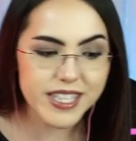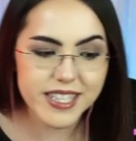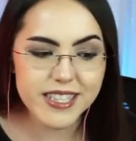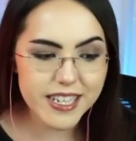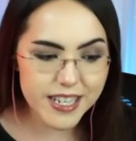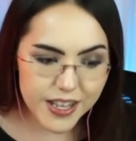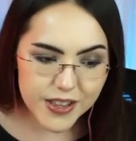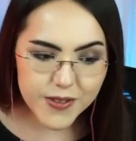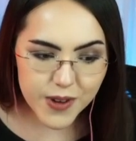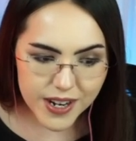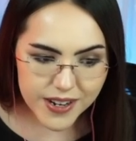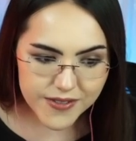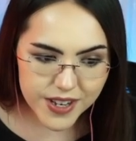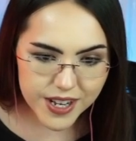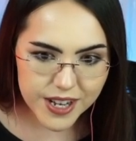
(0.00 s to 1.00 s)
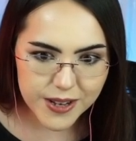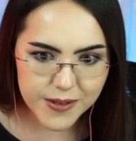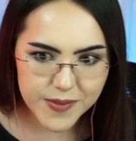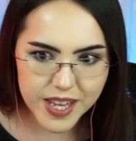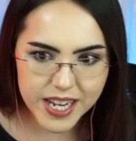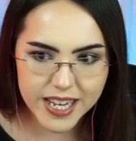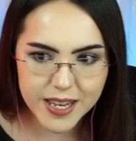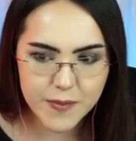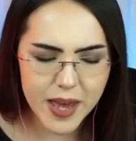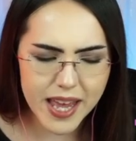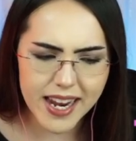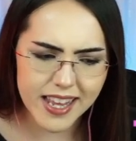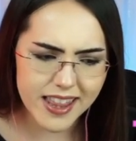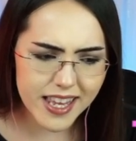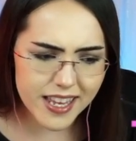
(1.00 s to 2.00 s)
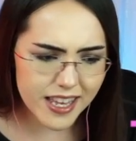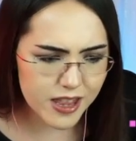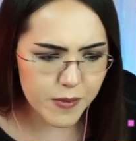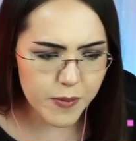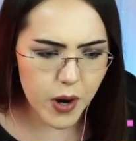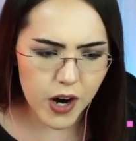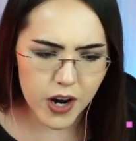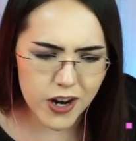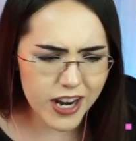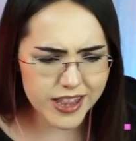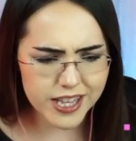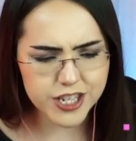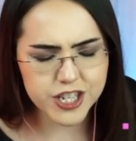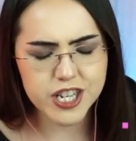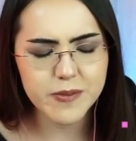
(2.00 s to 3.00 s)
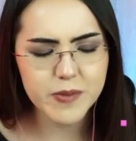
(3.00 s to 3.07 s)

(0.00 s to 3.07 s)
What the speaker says: This is another one of them that he met, I think, at the bar, at the gym or